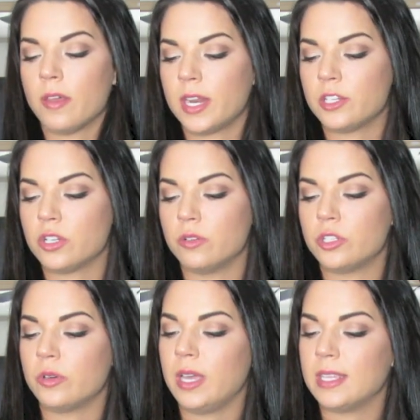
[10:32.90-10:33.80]
that I showed
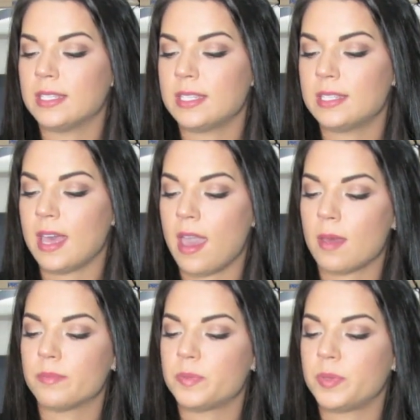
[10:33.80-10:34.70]
you, and this is the
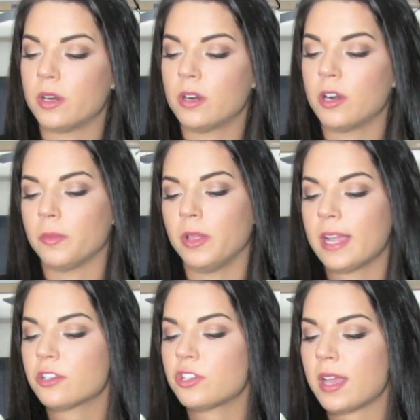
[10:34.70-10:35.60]
Hemps Pure Herbal
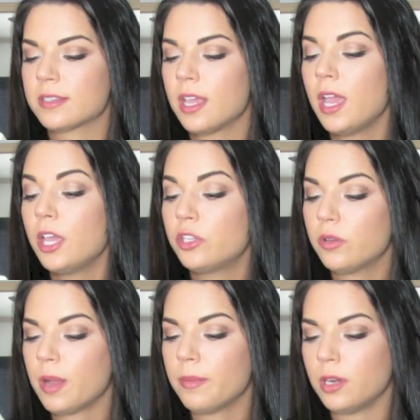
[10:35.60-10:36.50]
Extracts,
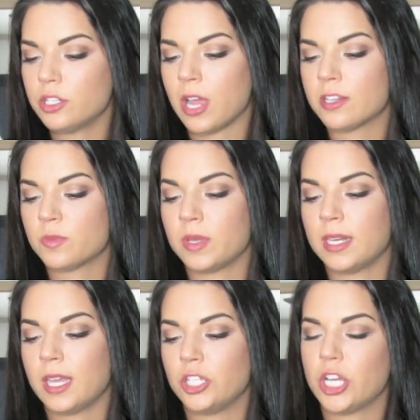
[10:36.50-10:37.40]
Cucumber and
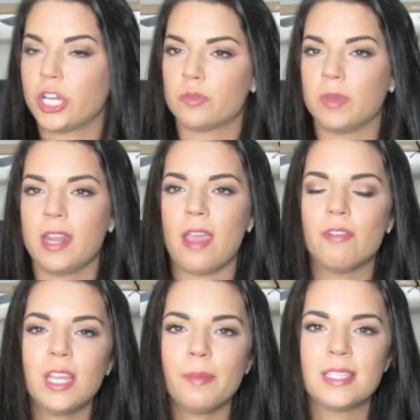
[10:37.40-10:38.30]
Jasmine,
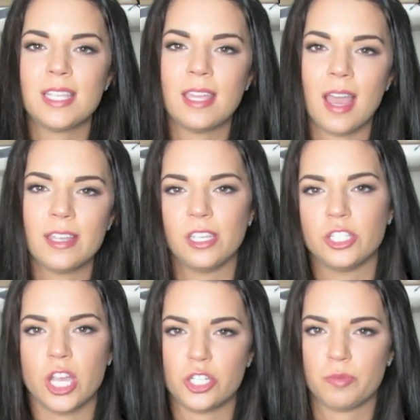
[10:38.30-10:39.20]
every time I say that I say
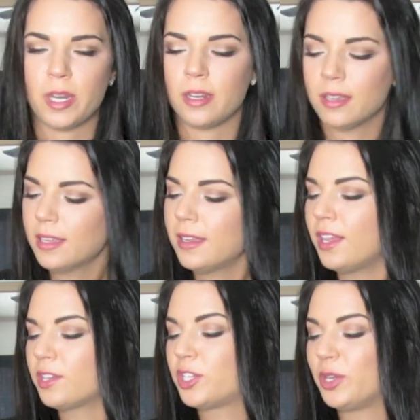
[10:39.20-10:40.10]
Jasmine,
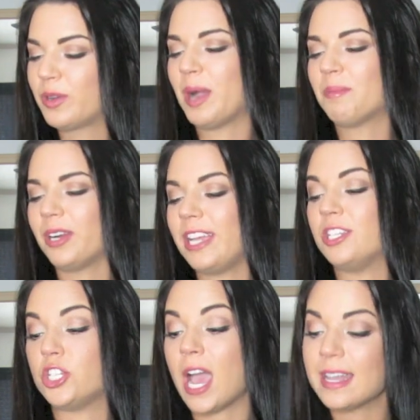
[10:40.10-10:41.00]
Cucumber
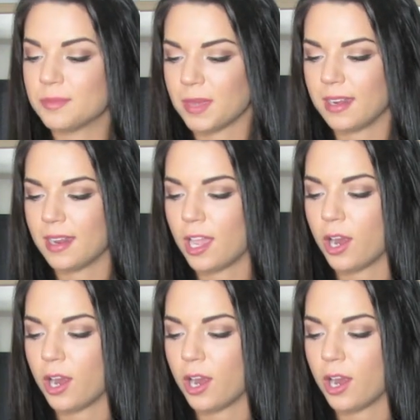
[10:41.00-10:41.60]
and Jasmine